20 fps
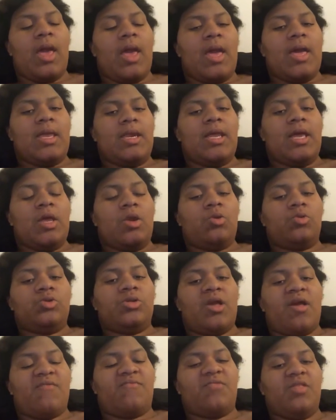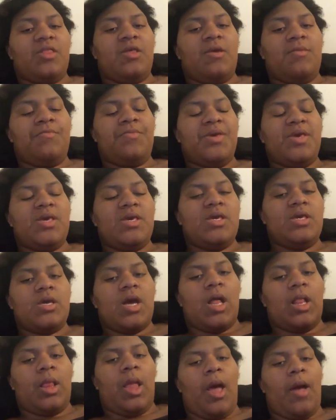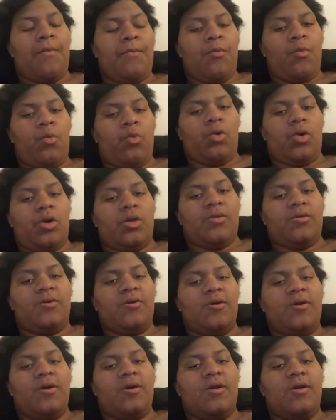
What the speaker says: and it'll definitely be a lot more